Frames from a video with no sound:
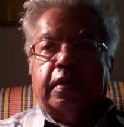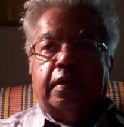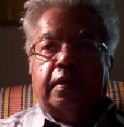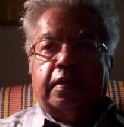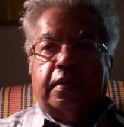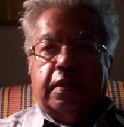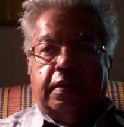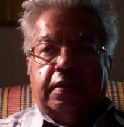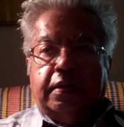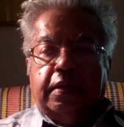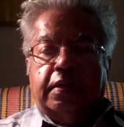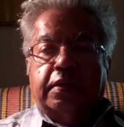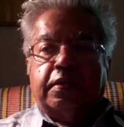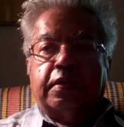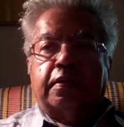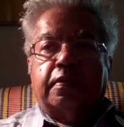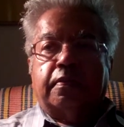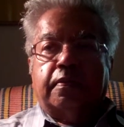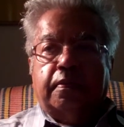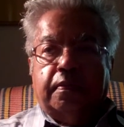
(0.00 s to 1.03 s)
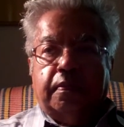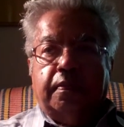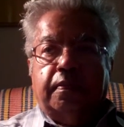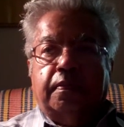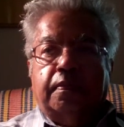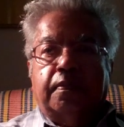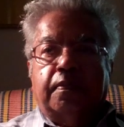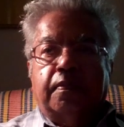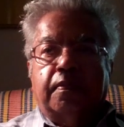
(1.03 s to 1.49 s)
There were some relatives. So they
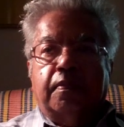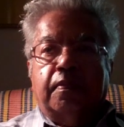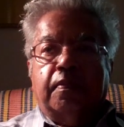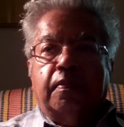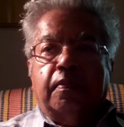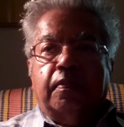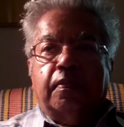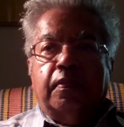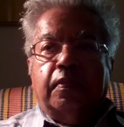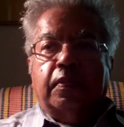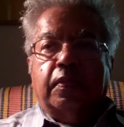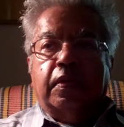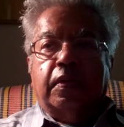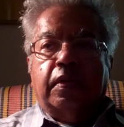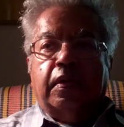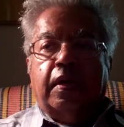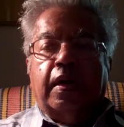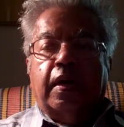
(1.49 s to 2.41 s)
gave you shelter to live there?